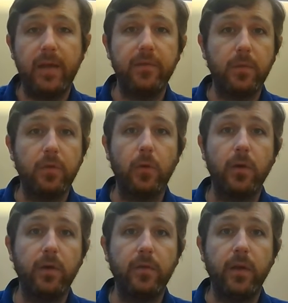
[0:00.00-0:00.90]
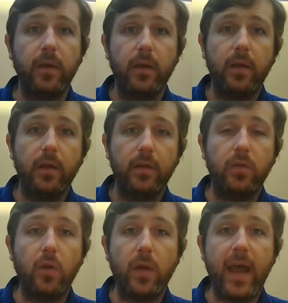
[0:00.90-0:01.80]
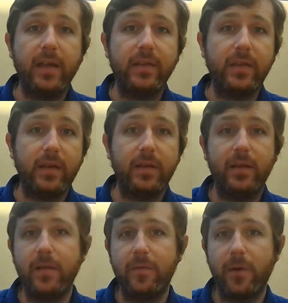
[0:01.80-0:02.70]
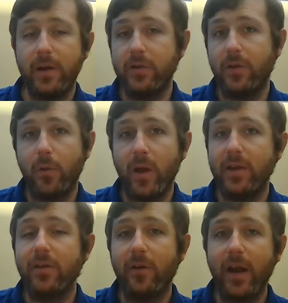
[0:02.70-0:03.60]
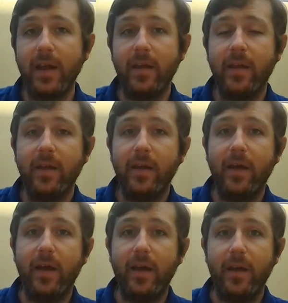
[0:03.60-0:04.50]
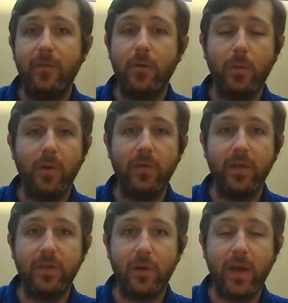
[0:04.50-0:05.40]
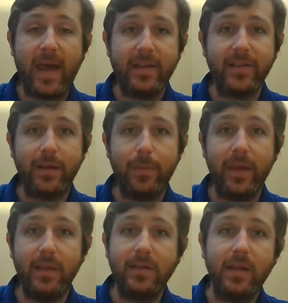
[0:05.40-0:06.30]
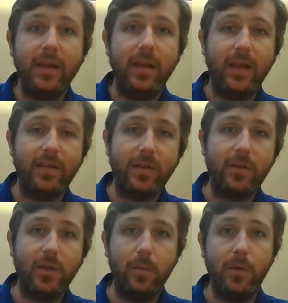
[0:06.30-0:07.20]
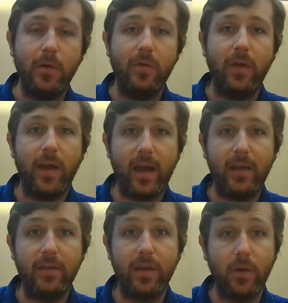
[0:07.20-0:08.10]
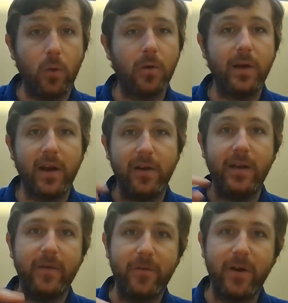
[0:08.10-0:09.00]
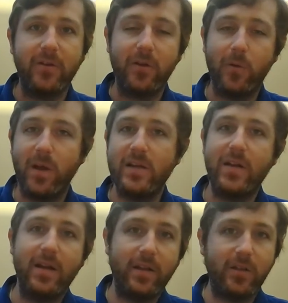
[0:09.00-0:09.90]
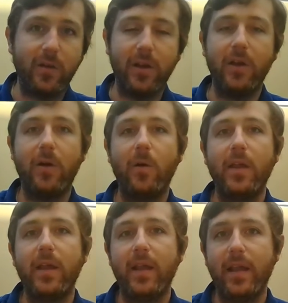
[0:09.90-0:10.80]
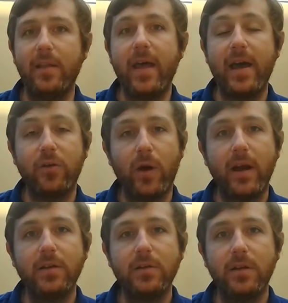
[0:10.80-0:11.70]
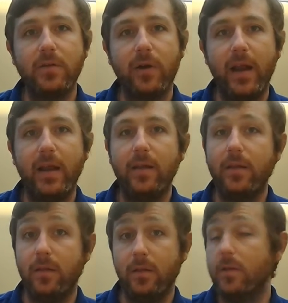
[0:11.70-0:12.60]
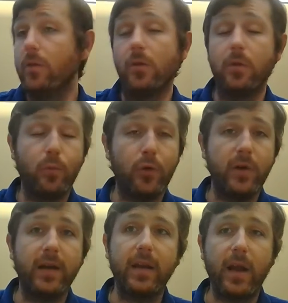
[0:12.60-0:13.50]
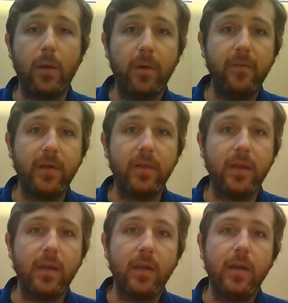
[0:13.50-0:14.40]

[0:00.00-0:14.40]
some sort of stochastic differential equation, right? If you remove the stochastic piece, it's just going to move as an ordinary differential equation, and it's going to go in that direction, right? And you could project it out perfectly.